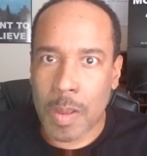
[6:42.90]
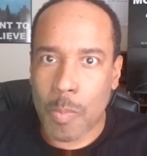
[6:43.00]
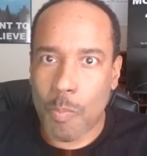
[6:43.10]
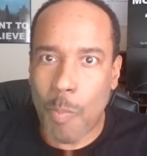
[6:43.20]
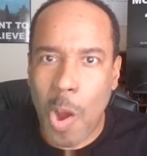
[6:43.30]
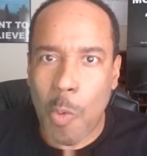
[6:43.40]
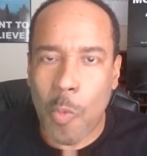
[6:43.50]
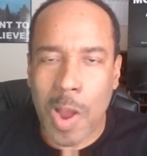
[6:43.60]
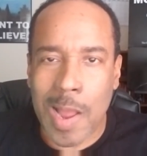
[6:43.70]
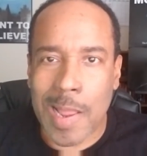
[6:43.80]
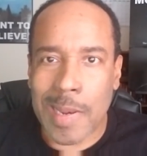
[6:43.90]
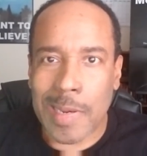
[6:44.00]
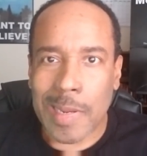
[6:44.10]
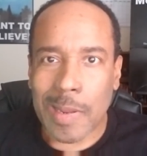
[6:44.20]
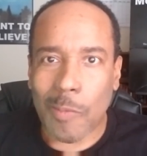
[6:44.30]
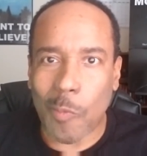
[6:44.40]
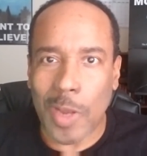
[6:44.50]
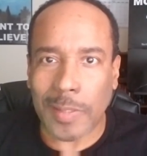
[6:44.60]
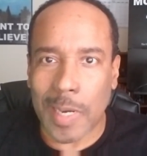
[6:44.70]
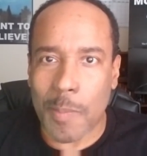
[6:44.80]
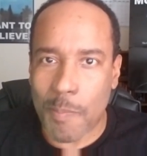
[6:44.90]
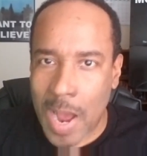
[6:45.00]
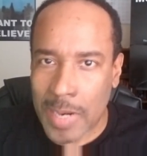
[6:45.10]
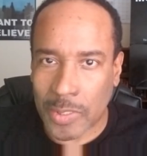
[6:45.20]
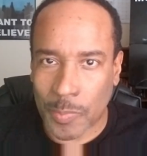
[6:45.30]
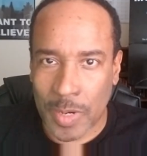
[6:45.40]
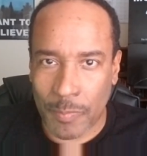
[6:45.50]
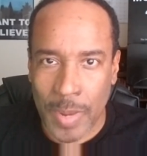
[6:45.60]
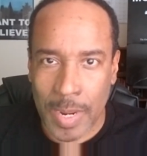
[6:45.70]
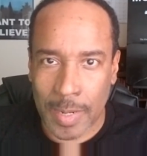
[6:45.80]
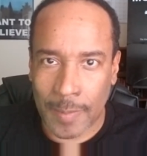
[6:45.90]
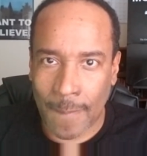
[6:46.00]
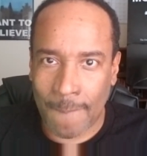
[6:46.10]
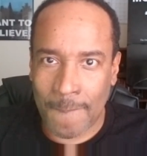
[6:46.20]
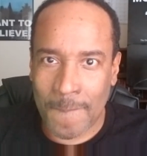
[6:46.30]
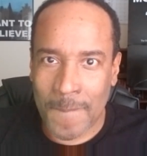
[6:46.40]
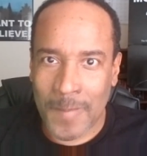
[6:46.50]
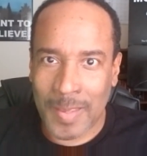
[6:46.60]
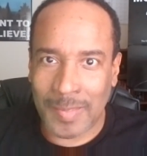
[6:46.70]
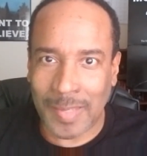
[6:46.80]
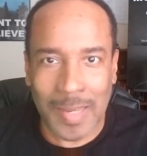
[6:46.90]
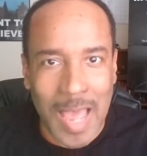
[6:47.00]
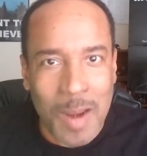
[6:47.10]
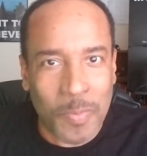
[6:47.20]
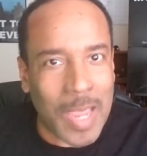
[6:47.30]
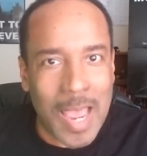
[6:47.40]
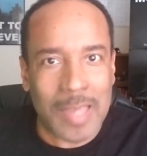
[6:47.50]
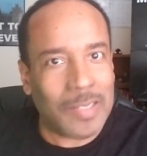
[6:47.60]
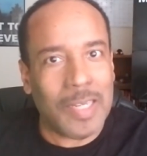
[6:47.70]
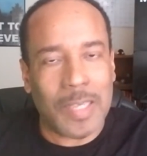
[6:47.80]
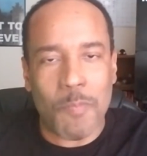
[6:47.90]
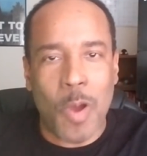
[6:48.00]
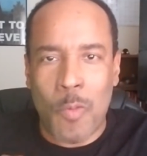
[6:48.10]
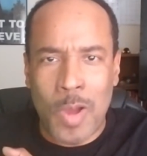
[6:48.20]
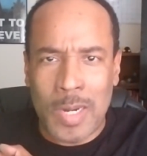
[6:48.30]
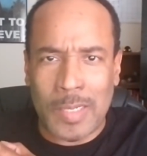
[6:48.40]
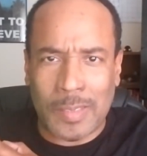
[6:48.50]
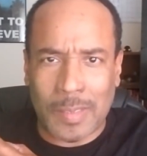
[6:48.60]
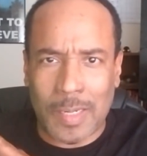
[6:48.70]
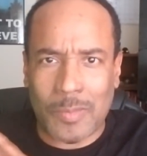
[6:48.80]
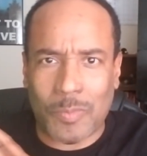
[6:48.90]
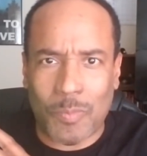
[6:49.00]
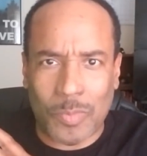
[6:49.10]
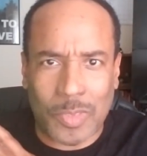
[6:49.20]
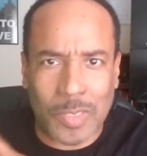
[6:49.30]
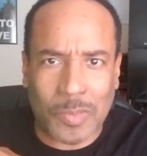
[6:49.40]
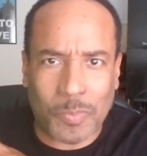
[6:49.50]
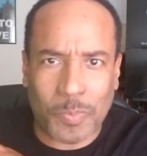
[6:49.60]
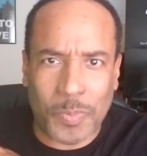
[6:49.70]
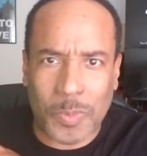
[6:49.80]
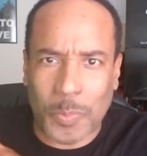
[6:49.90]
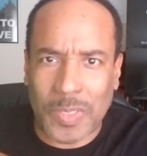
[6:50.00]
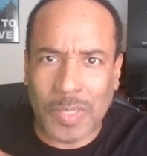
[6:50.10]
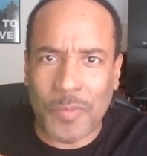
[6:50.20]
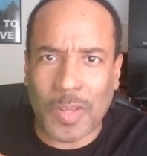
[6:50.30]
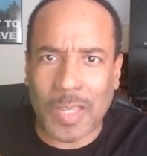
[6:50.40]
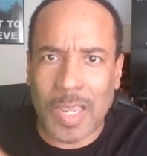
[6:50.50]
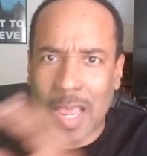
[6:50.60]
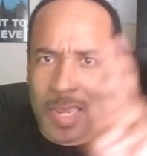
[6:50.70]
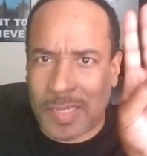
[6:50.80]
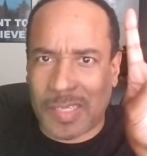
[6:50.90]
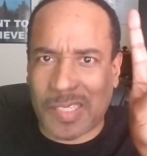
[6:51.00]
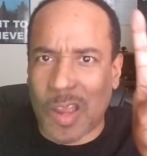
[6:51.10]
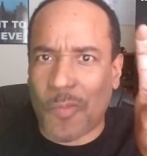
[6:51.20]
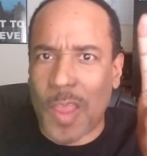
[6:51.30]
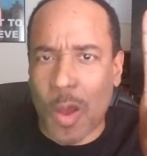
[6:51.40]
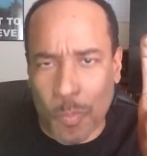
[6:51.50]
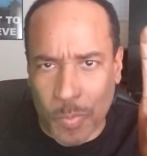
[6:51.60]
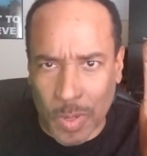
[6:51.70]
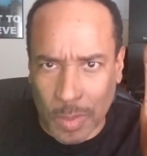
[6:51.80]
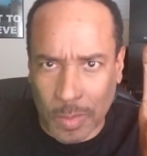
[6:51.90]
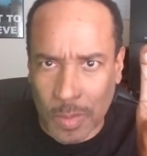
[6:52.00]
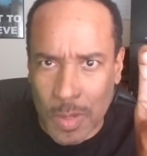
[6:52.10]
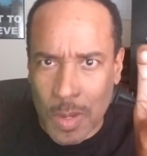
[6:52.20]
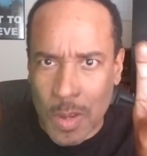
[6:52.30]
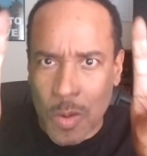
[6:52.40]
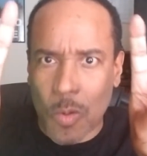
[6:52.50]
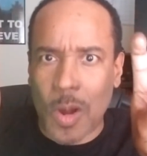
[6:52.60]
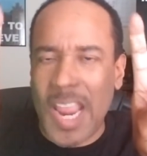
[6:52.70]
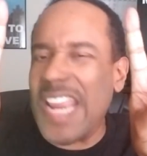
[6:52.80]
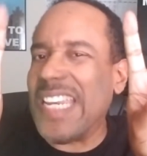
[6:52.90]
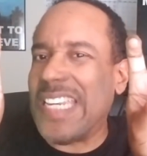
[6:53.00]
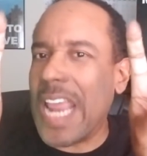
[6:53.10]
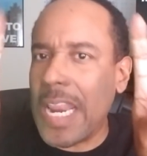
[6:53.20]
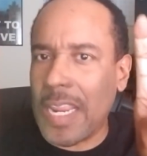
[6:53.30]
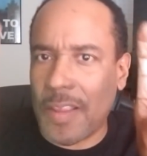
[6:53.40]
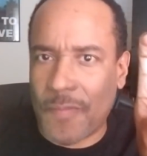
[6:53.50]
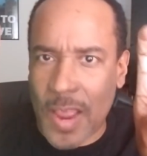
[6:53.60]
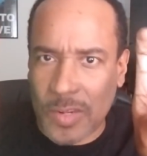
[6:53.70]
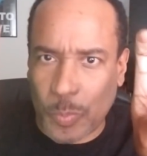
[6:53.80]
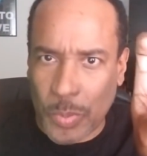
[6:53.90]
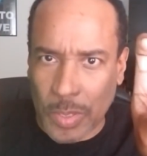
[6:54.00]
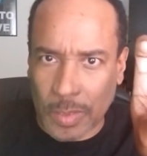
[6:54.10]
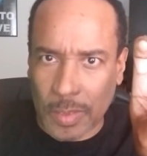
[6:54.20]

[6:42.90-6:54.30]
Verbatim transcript: Mode One was an admonishment of men. See, a lot of guys looked at Mode One as, as just specifically a self help book or a dating advice book.